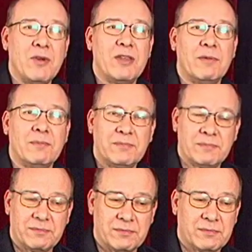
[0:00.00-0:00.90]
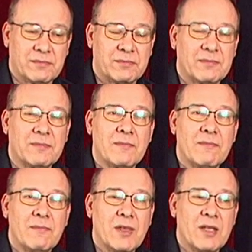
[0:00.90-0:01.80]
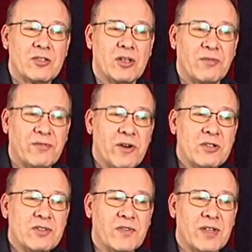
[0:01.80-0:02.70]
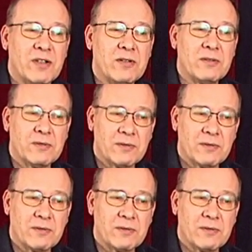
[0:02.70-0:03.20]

rhythm. So the first finger,